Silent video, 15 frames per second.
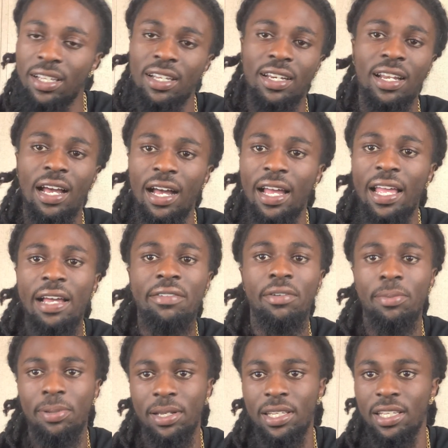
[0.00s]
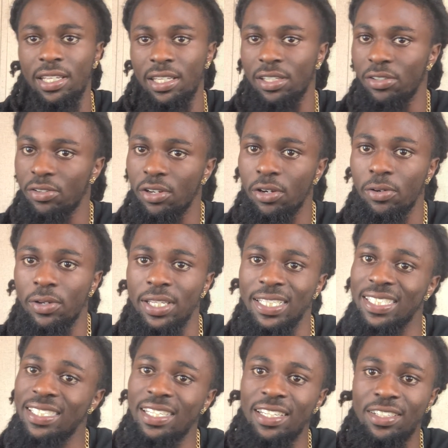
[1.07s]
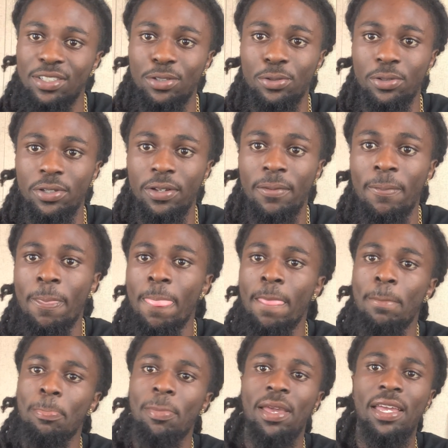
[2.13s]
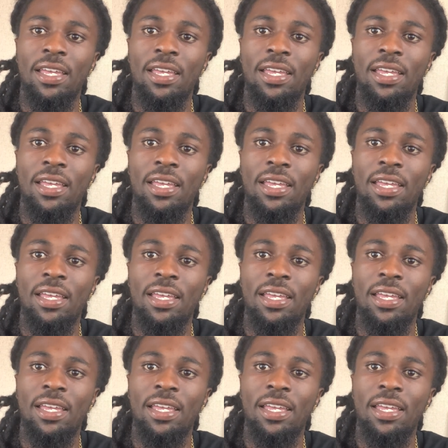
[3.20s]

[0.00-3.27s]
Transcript: Now I have a plan, you know, and stick to it.